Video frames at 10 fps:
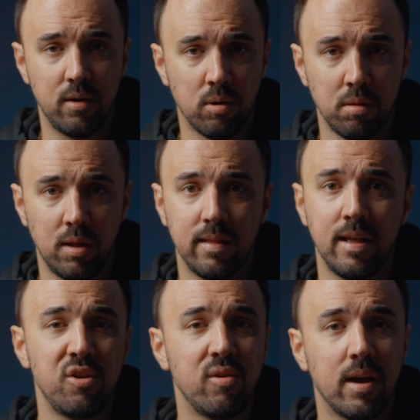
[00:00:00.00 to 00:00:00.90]
or LUT
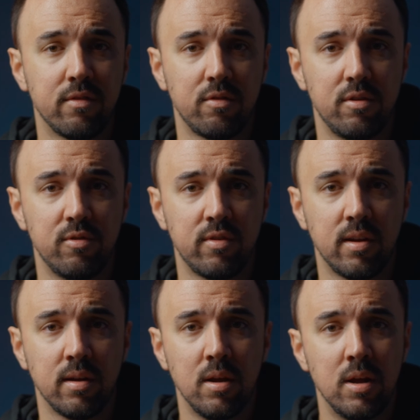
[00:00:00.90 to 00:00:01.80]
that you guys are
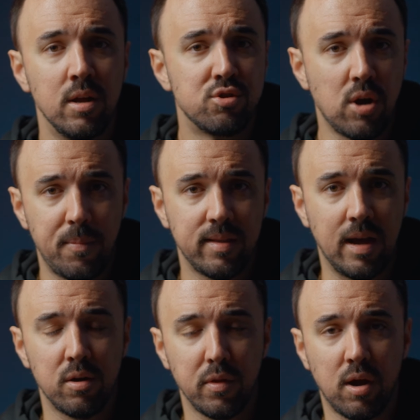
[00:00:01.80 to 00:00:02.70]
using, drop it
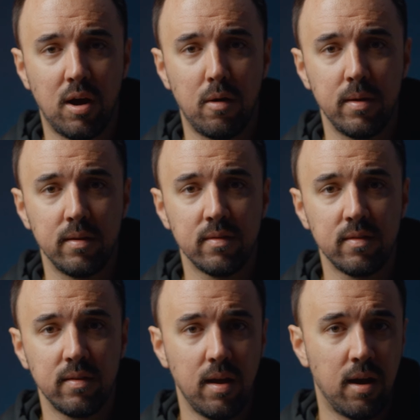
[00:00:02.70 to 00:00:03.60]
down in the comments.